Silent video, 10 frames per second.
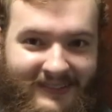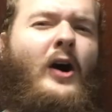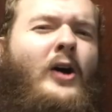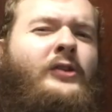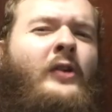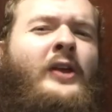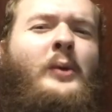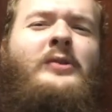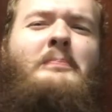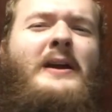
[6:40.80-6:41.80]
also, there
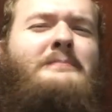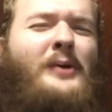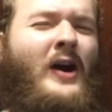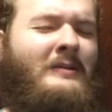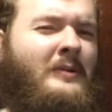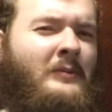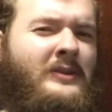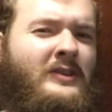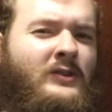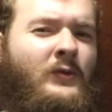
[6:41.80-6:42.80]
was a big problem
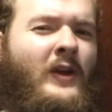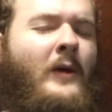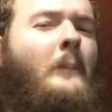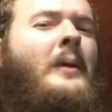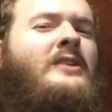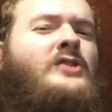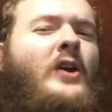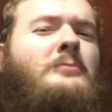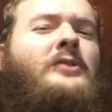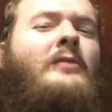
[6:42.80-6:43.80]
with this film in
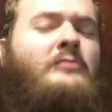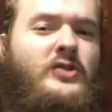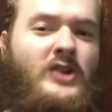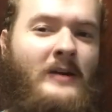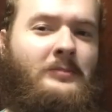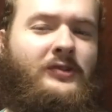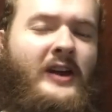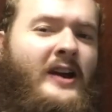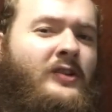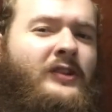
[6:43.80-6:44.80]
terms of jump
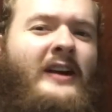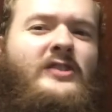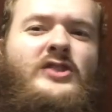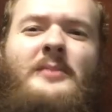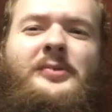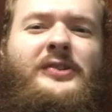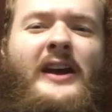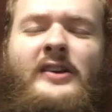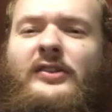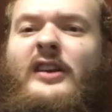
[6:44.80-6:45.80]
scares. Now, jump
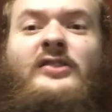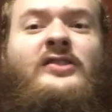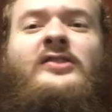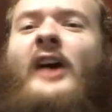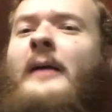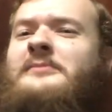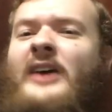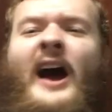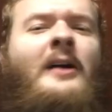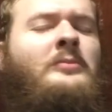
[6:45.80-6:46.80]
scares can
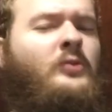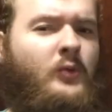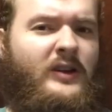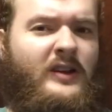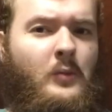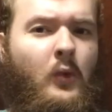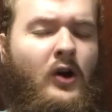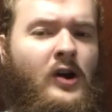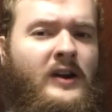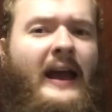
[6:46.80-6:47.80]
sometimes really
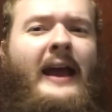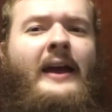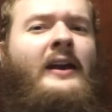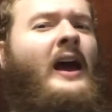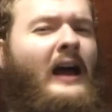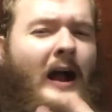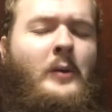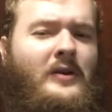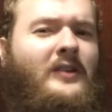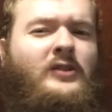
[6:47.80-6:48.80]
work, and I
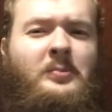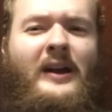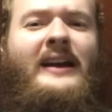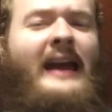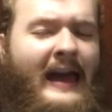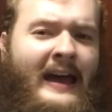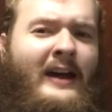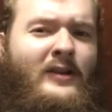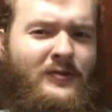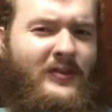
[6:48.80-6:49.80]
will explain
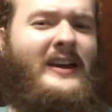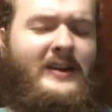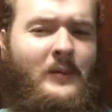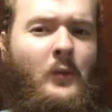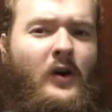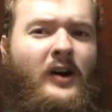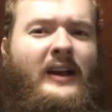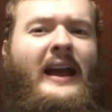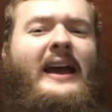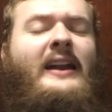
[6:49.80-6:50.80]
how they can
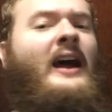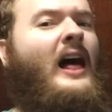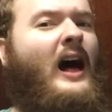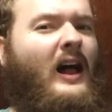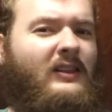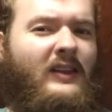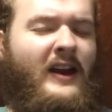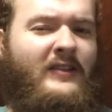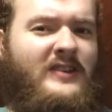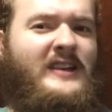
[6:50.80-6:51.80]
work. And a
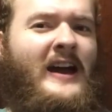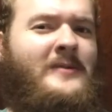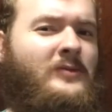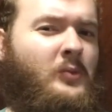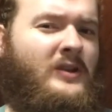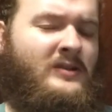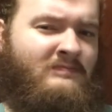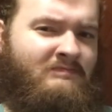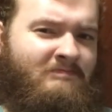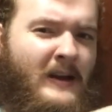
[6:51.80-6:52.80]
lot of the times
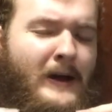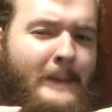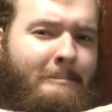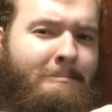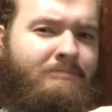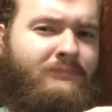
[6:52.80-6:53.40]
when um,